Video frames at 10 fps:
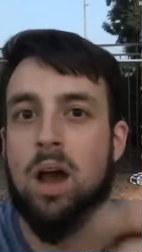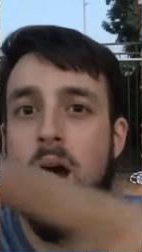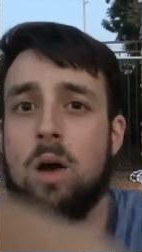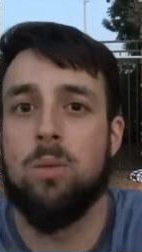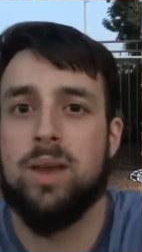
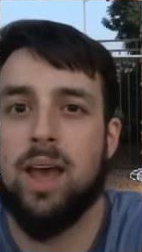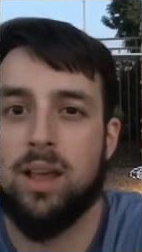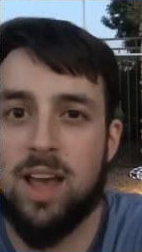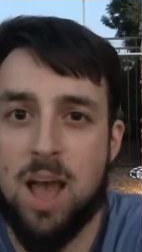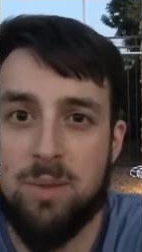Oh, we
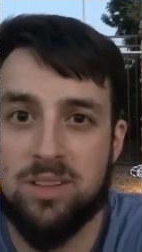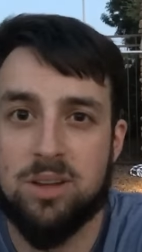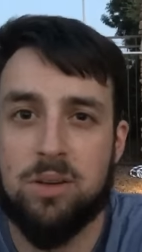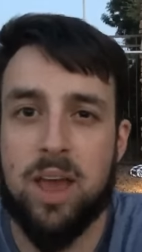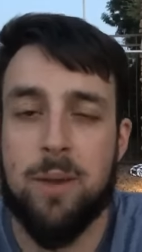got comments.
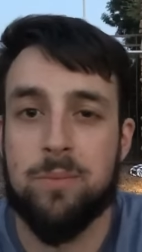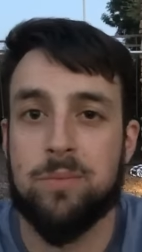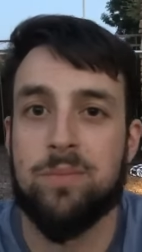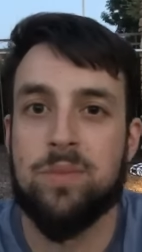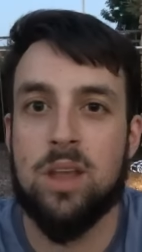Okay.
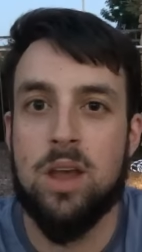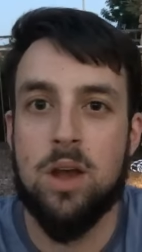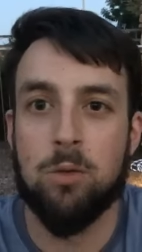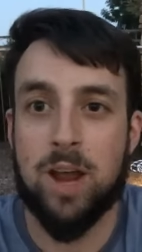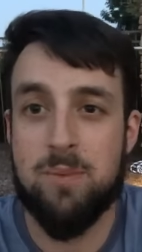
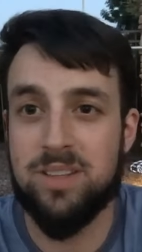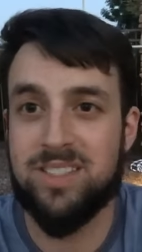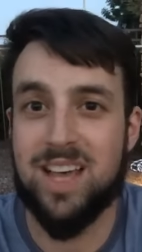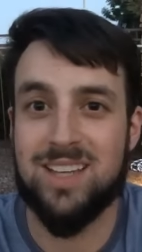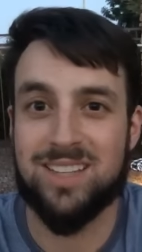Raymond
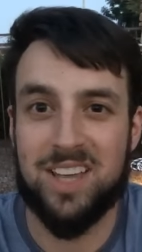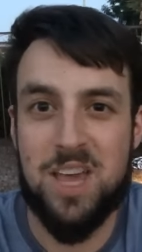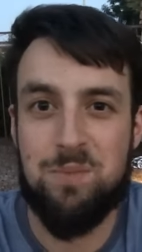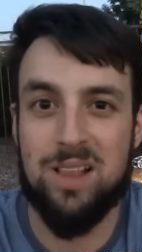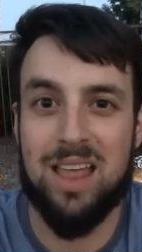says
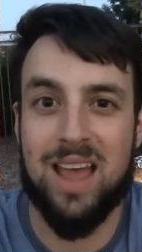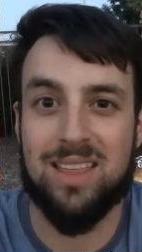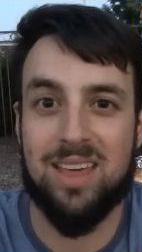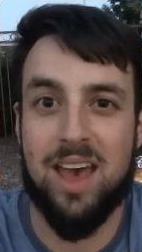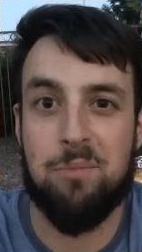keep it like
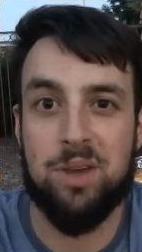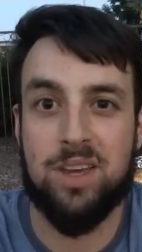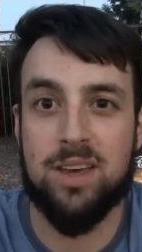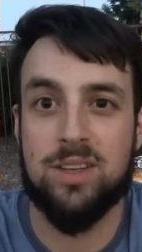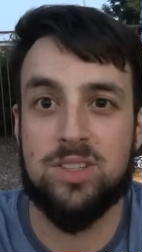that
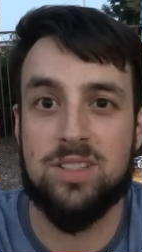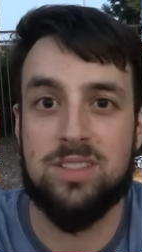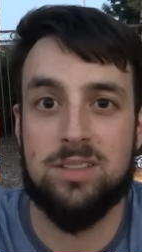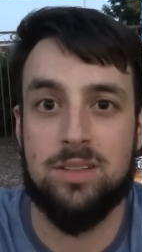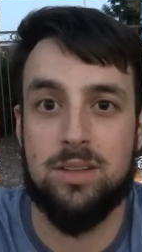because
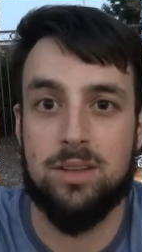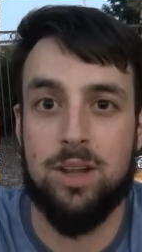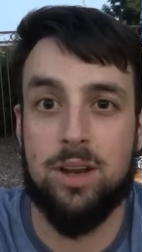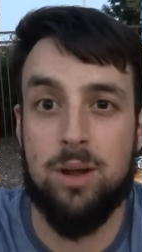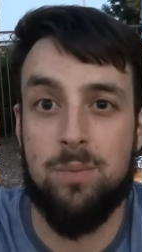it's,
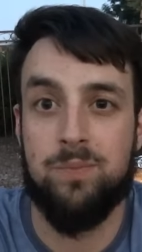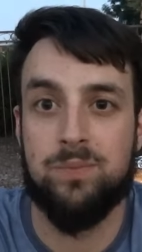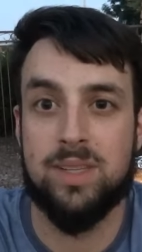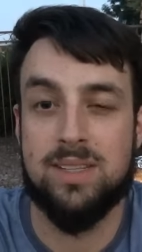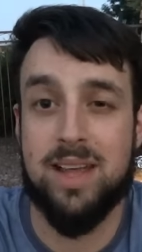you know,
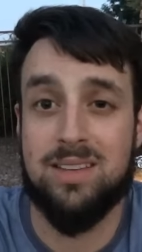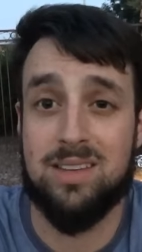it's nice